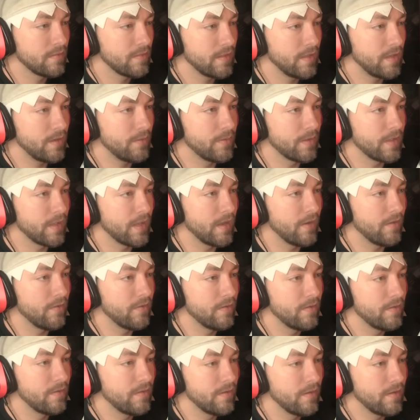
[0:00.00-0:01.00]
There we go. All
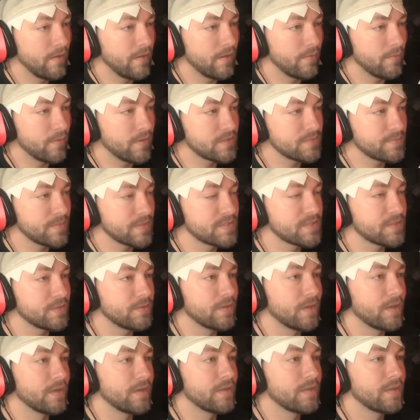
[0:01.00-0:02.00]
right, where's my
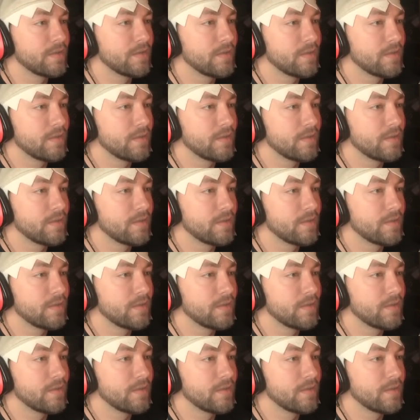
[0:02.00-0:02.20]
sword?